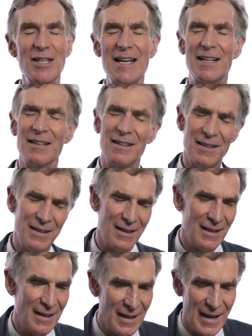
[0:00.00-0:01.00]
think
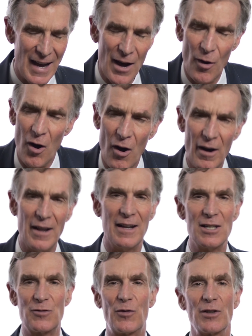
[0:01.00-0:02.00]
how hard it
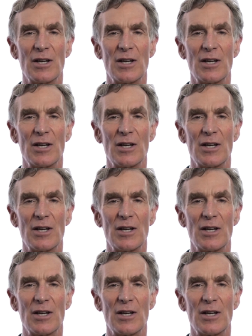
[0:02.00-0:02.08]
is for